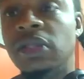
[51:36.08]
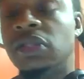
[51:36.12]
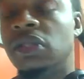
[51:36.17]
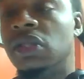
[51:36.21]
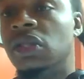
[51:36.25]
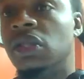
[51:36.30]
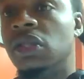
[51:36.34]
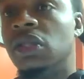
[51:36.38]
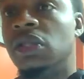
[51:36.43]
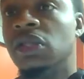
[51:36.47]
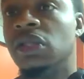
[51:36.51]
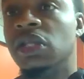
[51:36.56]

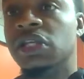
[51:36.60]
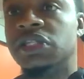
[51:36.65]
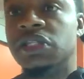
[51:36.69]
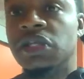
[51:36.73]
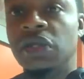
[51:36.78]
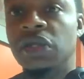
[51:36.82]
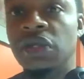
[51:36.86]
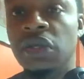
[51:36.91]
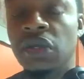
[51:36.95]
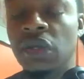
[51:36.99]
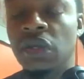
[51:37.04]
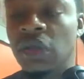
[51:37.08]
listen,
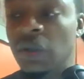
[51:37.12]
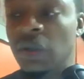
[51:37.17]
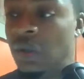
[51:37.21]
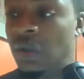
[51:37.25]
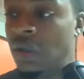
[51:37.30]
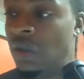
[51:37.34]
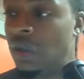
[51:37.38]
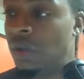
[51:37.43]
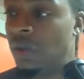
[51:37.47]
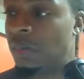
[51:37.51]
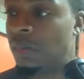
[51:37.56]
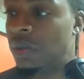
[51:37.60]

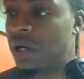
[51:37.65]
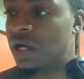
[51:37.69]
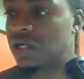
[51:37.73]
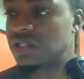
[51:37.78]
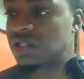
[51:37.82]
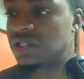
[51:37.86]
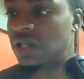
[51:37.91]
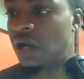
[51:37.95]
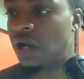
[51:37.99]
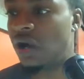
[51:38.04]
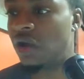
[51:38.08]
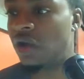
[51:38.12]
because
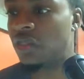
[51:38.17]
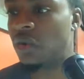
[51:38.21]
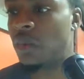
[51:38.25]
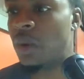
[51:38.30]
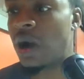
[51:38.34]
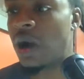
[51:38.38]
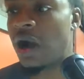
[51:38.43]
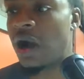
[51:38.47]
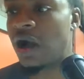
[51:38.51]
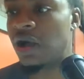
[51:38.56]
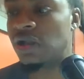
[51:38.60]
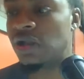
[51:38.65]

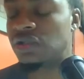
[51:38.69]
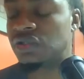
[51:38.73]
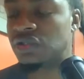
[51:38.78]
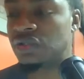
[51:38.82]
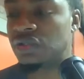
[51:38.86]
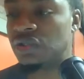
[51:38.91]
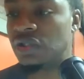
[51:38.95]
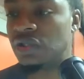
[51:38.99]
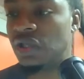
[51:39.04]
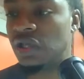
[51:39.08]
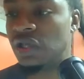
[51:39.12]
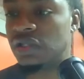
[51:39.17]
otherwise
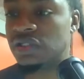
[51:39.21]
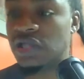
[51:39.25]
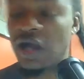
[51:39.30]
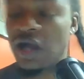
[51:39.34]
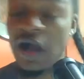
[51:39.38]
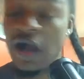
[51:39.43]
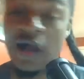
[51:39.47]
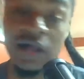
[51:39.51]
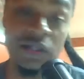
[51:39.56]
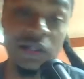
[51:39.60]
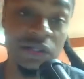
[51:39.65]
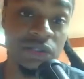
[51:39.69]
it's
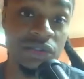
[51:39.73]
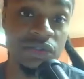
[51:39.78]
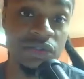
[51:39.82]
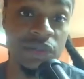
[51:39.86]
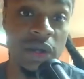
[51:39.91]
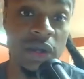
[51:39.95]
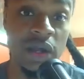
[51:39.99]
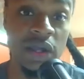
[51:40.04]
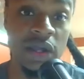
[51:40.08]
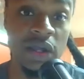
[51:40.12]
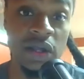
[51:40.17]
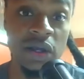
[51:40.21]
college,
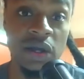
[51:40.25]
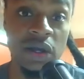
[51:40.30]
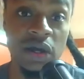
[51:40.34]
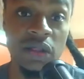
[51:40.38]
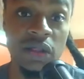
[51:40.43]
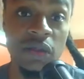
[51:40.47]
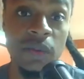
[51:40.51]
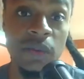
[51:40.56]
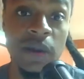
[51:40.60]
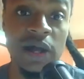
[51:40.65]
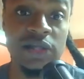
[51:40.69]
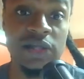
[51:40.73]
right?
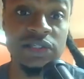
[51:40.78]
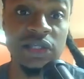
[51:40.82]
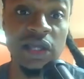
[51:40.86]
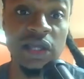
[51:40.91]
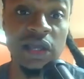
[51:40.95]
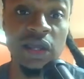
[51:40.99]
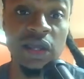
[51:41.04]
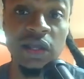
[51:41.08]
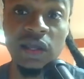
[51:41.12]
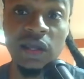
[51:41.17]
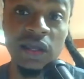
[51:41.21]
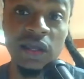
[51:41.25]
Otherwise
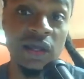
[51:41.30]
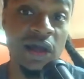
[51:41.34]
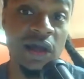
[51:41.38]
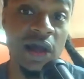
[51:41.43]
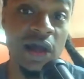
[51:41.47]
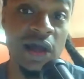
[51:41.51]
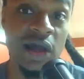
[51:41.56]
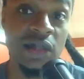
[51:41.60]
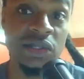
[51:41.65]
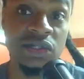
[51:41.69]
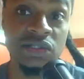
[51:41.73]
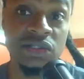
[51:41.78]
in
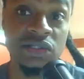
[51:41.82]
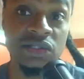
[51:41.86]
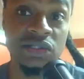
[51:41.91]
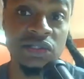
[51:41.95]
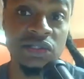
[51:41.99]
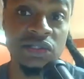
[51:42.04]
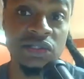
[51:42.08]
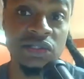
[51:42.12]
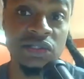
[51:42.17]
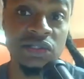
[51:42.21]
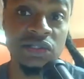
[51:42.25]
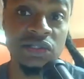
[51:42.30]
college,
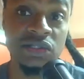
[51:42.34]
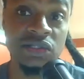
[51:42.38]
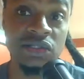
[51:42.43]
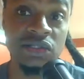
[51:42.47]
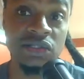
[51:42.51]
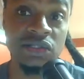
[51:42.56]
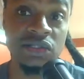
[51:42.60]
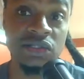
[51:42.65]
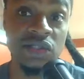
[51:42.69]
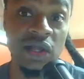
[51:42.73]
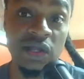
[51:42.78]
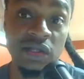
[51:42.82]

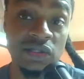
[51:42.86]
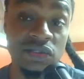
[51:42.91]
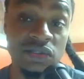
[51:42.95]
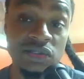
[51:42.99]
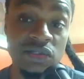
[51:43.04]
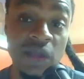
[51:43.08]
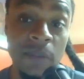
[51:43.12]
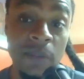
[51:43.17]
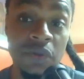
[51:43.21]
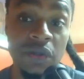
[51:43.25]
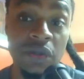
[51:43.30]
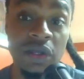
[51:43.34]
like
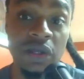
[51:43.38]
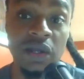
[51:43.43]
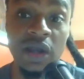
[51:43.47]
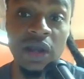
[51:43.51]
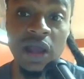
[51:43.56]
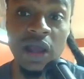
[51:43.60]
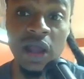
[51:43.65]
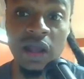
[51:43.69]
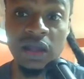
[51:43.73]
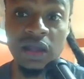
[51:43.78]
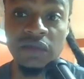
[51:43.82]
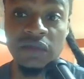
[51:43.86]
step on
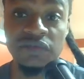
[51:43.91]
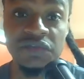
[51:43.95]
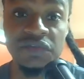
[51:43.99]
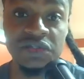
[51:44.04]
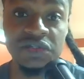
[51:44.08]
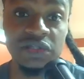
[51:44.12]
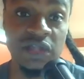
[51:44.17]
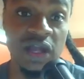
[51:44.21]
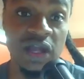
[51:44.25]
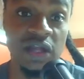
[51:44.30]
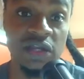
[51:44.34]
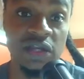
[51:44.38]
your neck. If
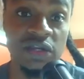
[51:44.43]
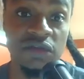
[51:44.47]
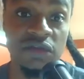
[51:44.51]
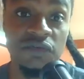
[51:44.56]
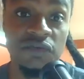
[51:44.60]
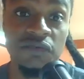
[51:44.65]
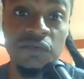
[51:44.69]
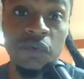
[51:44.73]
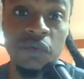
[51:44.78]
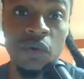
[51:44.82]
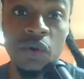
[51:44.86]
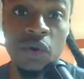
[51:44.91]
it's
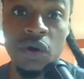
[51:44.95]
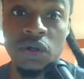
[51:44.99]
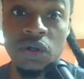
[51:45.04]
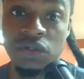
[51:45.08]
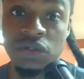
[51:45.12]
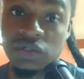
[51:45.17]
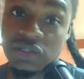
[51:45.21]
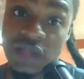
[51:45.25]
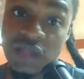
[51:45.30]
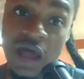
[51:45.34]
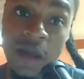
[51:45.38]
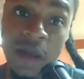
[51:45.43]

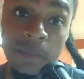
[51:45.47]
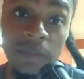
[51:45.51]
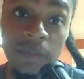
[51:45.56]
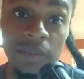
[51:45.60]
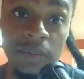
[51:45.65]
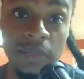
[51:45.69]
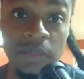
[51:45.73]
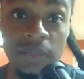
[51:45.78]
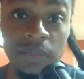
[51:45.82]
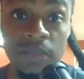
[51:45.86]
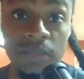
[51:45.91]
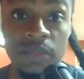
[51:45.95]
90-4, stop
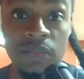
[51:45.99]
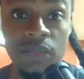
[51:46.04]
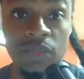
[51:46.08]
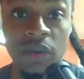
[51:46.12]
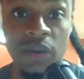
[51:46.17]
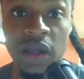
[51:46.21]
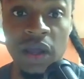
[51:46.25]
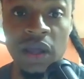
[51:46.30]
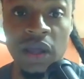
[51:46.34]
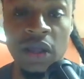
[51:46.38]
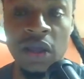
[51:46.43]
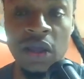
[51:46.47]
them,
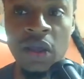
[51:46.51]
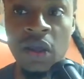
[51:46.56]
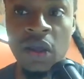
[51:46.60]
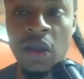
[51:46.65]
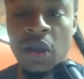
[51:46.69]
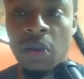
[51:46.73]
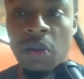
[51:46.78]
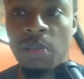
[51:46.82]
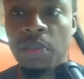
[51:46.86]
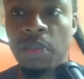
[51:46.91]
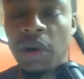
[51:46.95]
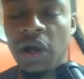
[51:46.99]
right?
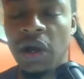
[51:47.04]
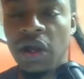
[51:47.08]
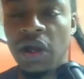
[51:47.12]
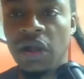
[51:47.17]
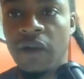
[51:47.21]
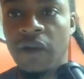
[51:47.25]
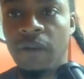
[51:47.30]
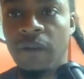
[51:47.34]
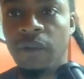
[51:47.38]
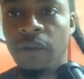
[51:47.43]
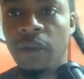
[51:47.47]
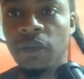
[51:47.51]

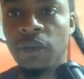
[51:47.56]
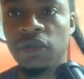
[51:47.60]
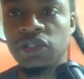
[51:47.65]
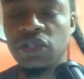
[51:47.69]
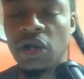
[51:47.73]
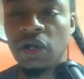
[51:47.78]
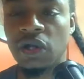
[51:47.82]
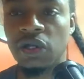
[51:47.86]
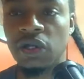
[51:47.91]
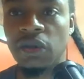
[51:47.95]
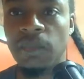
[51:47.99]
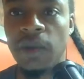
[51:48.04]
But when we're
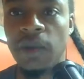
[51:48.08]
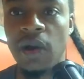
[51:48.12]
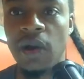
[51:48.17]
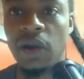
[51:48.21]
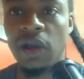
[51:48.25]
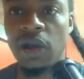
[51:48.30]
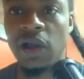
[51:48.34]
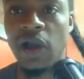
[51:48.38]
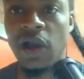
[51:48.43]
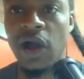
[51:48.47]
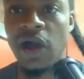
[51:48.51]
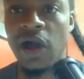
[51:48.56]
talking
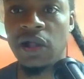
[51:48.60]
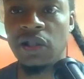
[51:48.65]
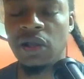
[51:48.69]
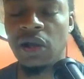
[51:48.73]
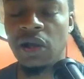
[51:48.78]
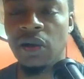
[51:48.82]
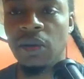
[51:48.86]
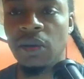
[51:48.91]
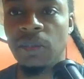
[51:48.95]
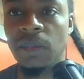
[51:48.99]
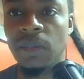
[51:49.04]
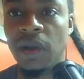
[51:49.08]
about
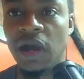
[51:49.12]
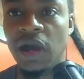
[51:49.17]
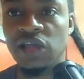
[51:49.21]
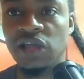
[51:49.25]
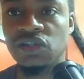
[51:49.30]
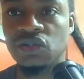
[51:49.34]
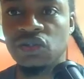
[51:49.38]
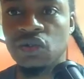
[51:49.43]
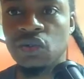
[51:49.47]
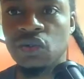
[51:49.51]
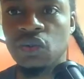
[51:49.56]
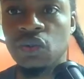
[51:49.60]
high
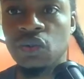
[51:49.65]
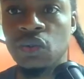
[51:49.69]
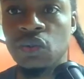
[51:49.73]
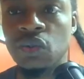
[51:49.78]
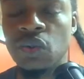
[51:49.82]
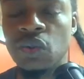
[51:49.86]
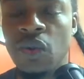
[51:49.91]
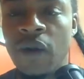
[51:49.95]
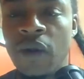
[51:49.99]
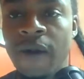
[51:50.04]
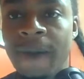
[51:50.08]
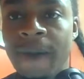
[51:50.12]

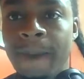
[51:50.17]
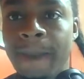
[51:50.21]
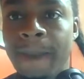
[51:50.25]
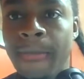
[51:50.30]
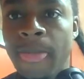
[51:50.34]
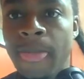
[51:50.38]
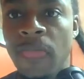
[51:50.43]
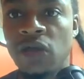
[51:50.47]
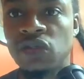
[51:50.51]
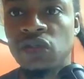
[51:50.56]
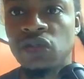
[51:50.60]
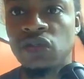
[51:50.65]
school
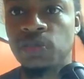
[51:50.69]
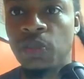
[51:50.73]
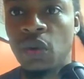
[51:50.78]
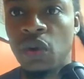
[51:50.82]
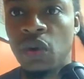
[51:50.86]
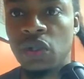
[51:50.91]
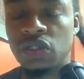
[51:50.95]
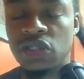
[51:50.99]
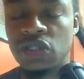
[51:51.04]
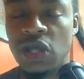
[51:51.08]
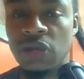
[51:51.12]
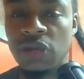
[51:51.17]
sports,
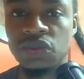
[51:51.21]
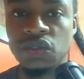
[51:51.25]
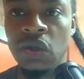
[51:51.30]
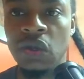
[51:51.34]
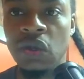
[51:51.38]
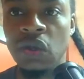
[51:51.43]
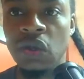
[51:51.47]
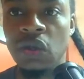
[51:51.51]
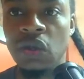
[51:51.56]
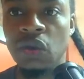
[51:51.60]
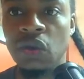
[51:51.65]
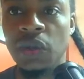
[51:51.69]
I'm sure
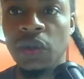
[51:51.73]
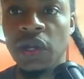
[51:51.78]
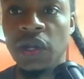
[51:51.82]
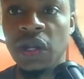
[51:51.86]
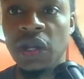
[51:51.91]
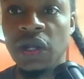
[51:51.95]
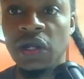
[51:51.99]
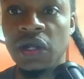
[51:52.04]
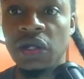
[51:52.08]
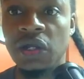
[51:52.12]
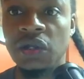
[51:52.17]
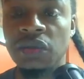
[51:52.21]
that
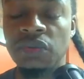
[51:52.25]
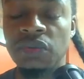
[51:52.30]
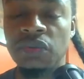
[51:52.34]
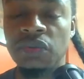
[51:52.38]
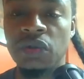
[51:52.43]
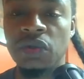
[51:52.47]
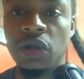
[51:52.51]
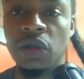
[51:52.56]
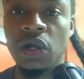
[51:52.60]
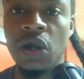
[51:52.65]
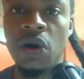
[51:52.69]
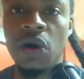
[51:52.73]
when
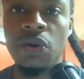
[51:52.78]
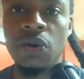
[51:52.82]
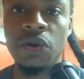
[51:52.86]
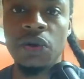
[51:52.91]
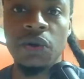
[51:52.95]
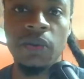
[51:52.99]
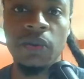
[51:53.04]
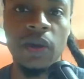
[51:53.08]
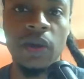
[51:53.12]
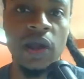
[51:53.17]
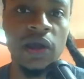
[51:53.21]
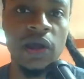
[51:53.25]
they're
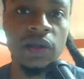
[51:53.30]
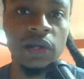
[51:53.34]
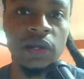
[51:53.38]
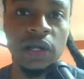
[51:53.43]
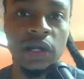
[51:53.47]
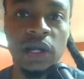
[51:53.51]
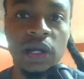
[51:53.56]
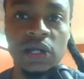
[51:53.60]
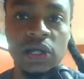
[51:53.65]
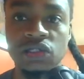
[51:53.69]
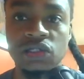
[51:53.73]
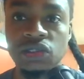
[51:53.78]
going
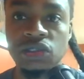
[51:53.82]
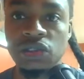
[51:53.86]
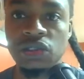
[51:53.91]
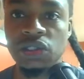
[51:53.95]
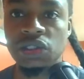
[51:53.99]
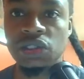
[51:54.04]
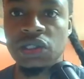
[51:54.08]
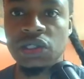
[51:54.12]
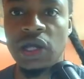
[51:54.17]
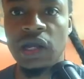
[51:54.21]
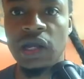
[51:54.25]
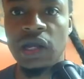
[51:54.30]
around the
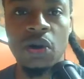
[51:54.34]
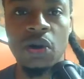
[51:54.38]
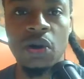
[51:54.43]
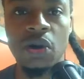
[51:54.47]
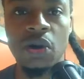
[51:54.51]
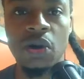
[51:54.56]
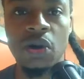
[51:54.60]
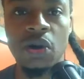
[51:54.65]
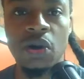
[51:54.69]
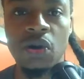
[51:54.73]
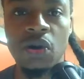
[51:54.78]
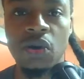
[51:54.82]
country trying
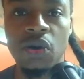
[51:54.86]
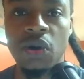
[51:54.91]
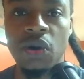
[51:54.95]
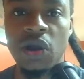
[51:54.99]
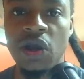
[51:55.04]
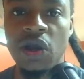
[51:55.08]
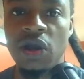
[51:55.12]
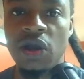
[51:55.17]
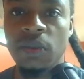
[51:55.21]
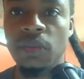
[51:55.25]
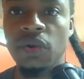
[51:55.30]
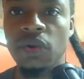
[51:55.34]
to get money
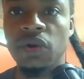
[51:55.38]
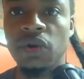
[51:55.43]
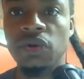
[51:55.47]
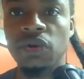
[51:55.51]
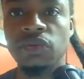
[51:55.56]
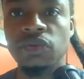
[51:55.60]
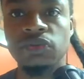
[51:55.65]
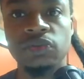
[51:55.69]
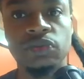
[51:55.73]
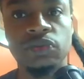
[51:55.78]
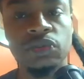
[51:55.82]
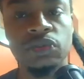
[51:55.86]
for their
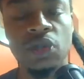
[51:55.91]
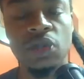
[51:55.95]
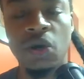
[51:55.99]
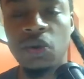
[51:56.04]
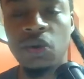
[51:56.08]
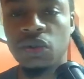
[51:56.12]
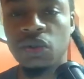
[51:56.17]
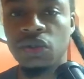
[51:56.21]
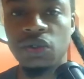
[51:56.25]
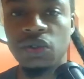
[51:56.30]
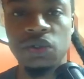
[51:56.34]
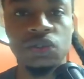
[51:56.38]
program
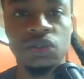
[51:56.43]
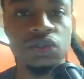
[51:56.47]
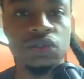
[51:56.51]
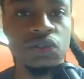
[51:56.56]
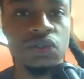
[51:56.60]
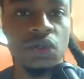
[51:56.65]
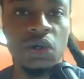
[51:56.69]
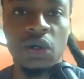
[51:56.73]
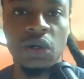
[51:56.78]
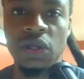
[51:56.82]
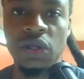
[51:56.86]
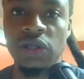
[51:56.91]
or
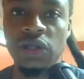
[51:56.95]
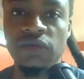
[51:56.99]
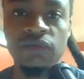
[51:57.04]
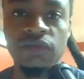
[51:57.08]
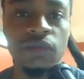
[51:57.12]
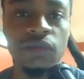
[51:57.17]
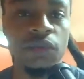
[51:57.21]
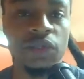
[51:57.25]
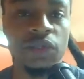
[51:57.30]
donors or